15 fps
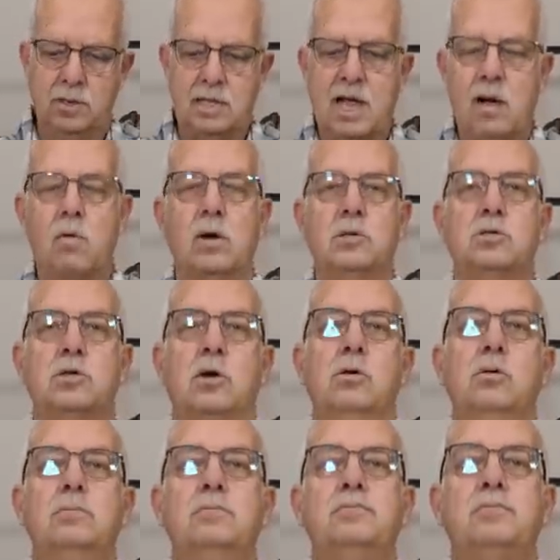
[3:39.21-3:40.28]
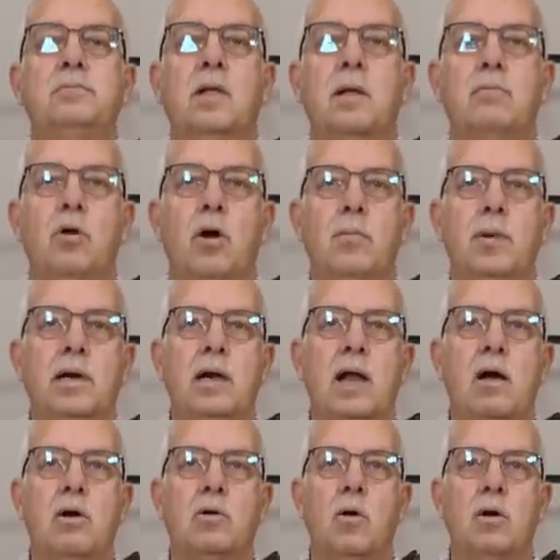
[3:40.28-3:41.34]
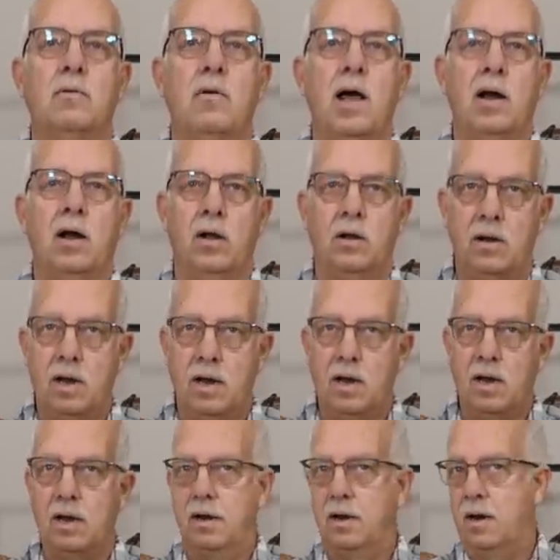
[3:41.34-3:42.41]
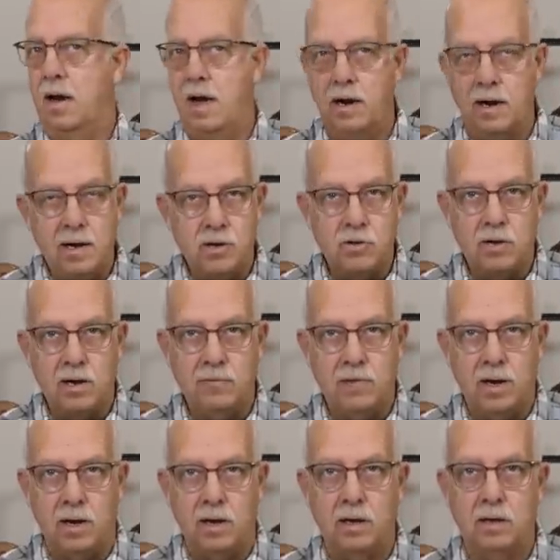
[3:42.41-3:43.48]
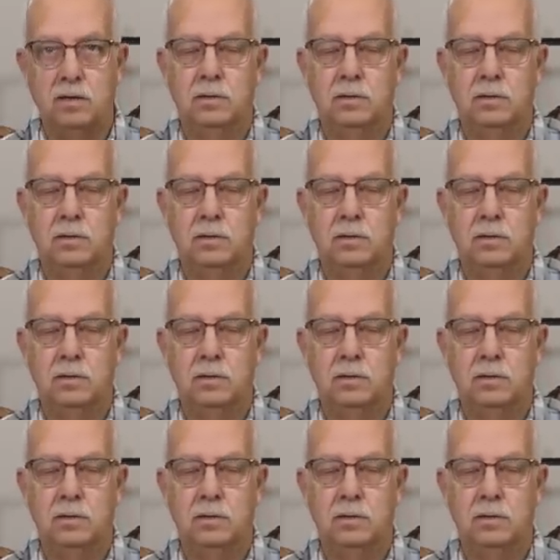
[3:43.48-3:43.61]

That works too. Permanent outdoor vinyl, not HTV.